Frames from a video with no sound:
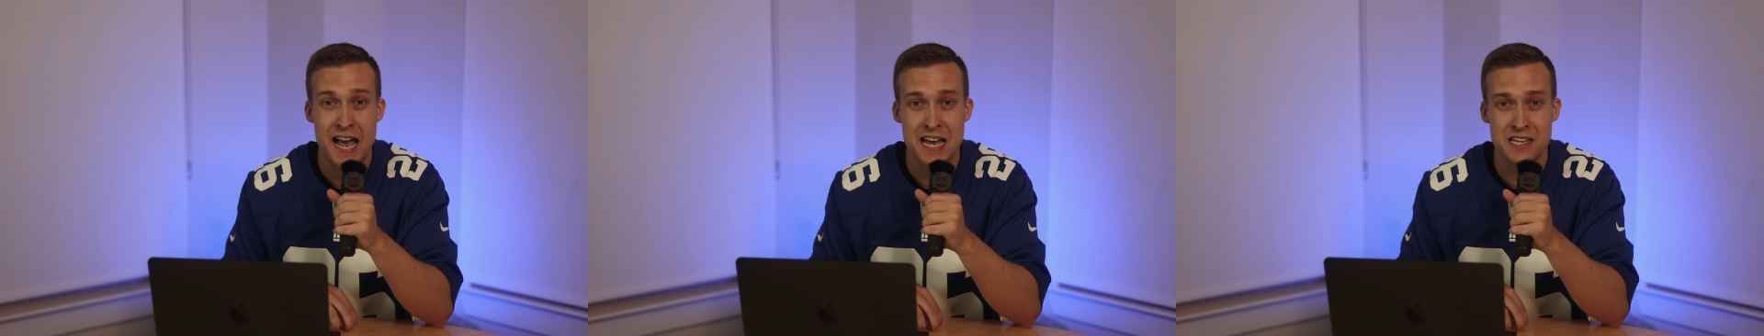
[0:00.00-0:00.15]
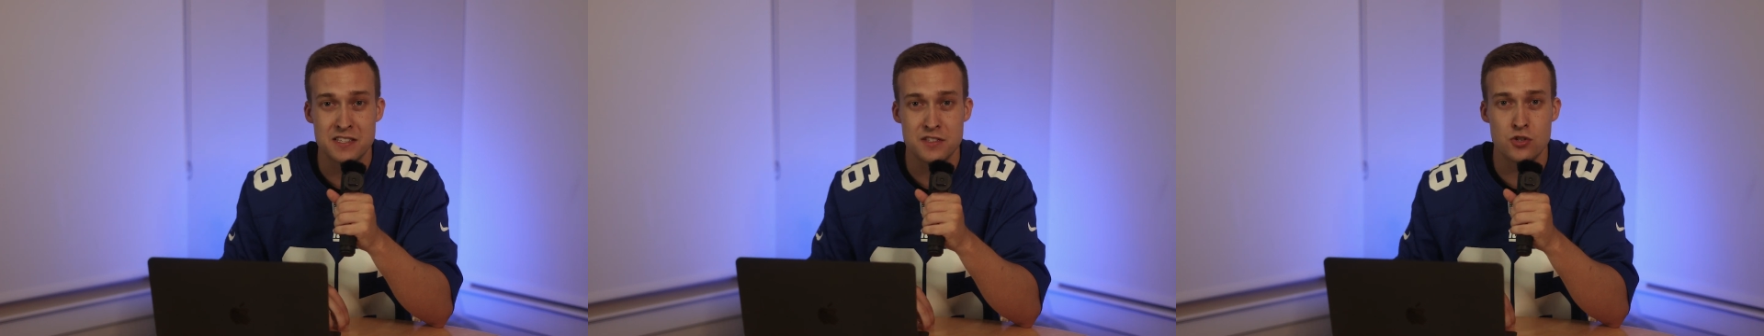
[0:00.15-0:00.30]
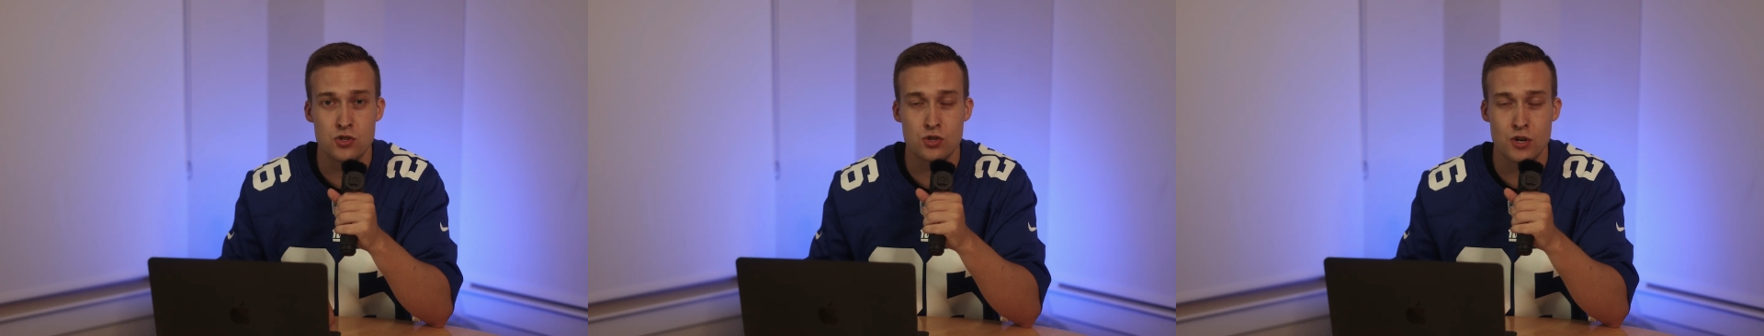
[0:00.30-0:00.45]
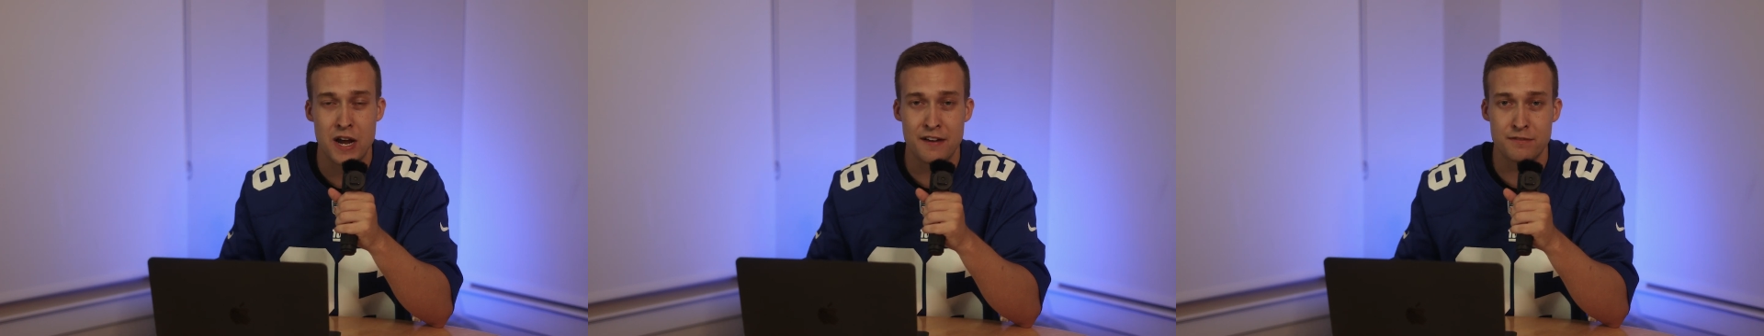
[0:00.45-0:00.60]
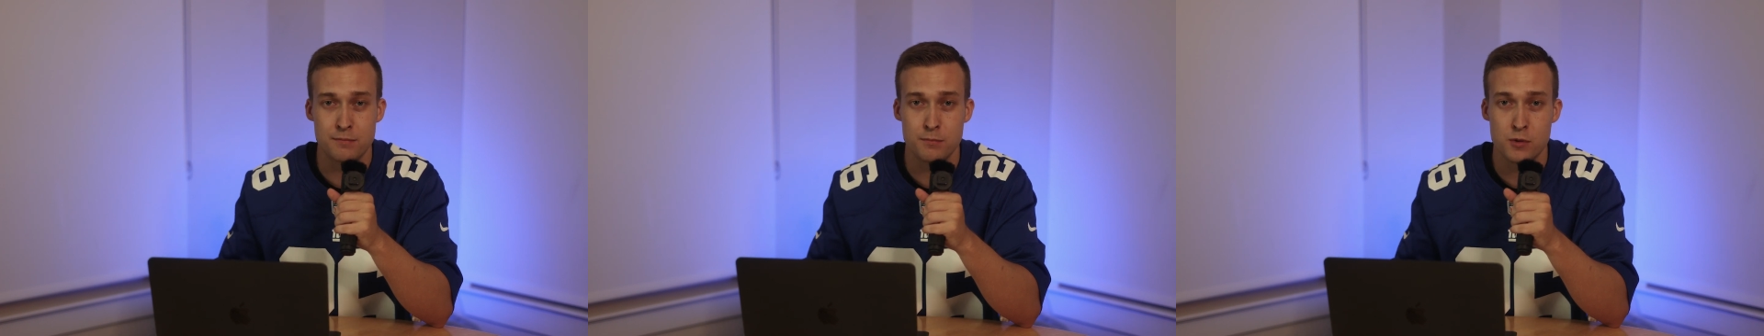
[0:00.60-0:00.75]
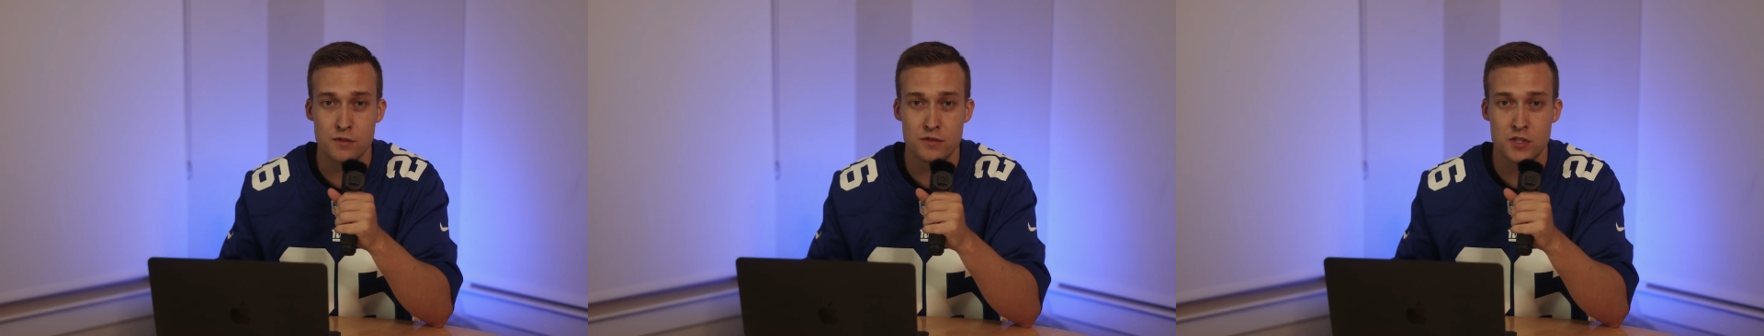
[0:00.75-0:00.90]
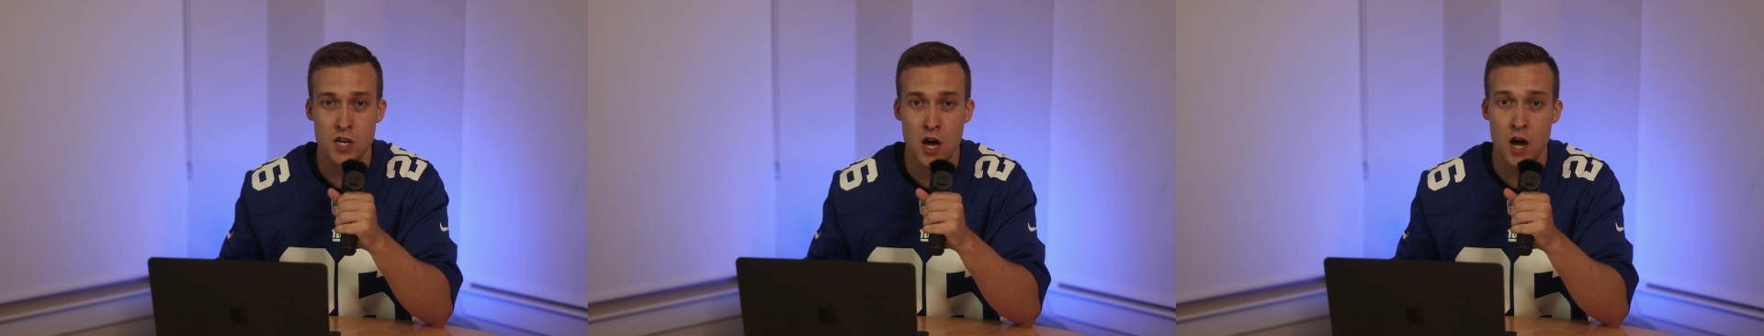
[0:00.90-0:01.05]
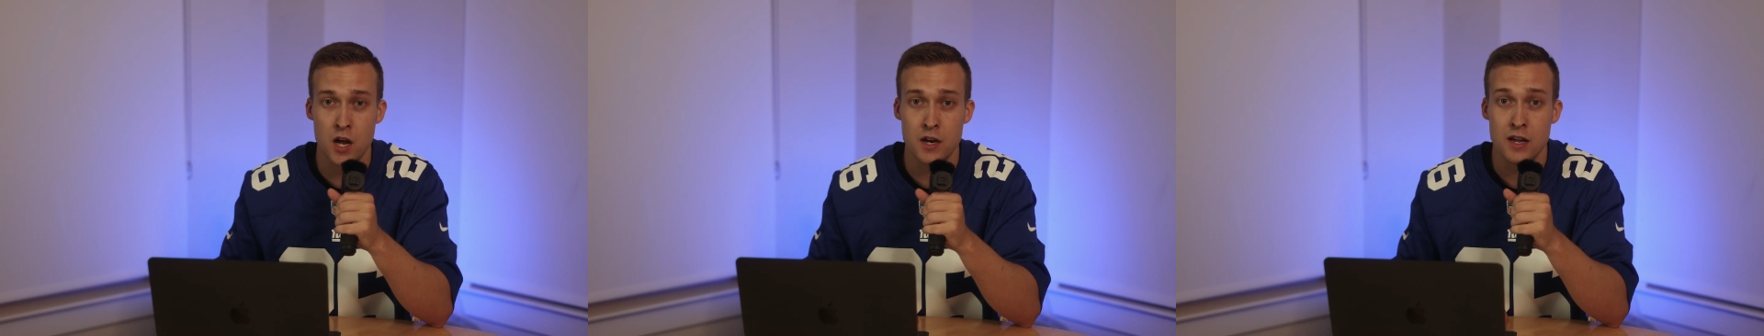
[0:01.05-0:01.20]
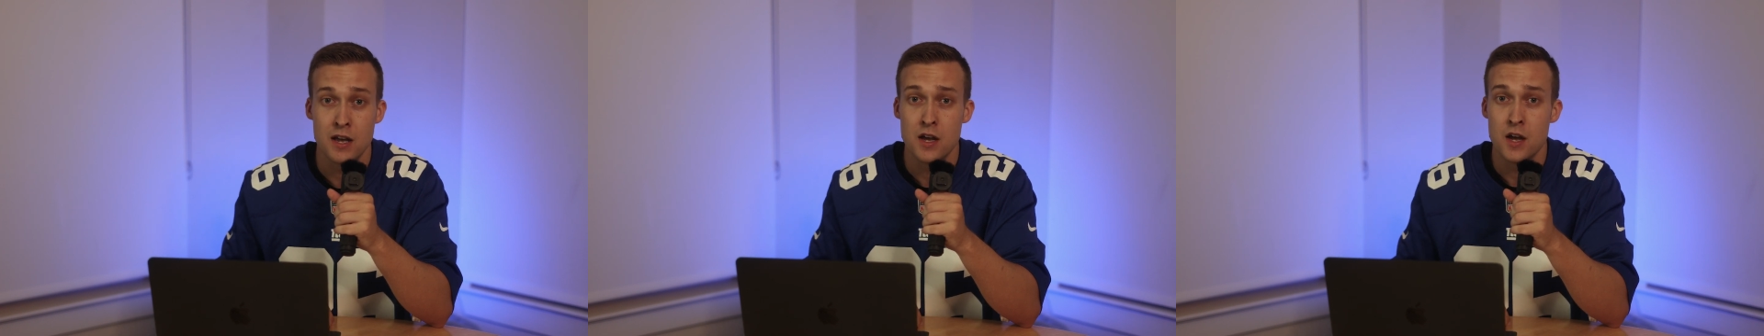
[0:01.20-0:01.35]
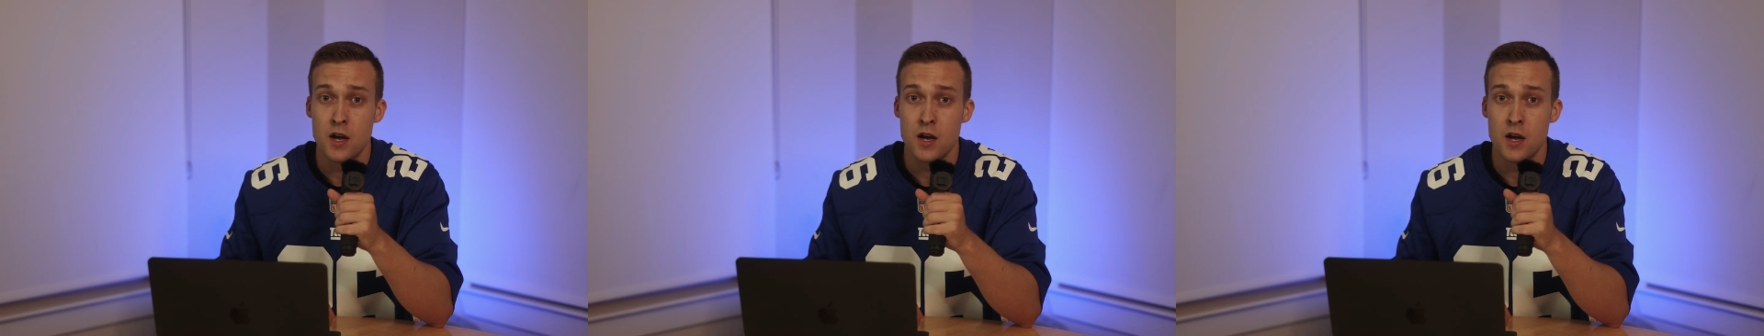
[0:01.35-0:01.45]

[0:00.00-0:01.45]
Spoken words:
as the draft moves on.